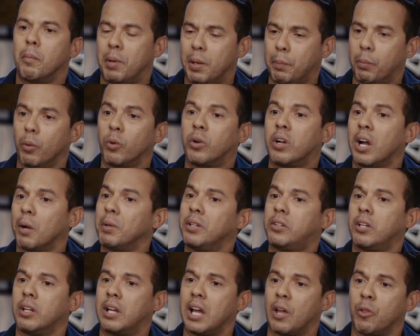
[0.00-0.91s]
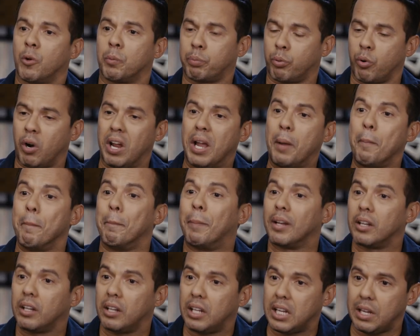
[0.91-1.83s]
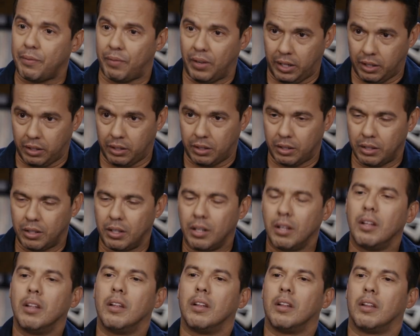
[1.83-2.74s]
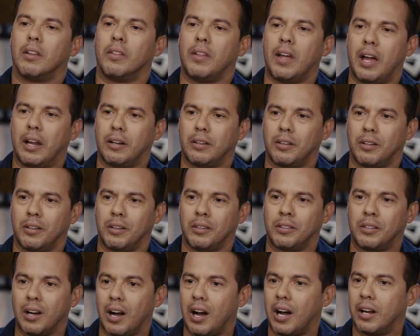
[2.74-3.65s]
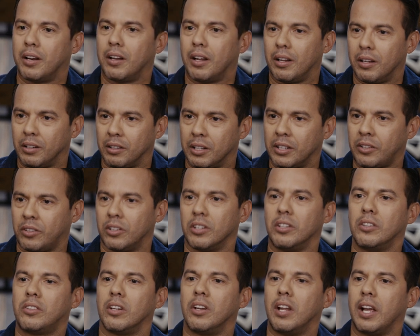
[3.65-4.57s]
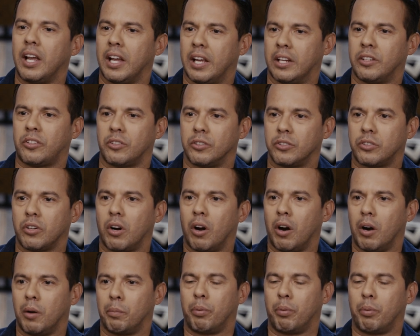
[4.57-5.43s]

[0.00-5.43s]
People coming together, praying, believing that God listens and answers our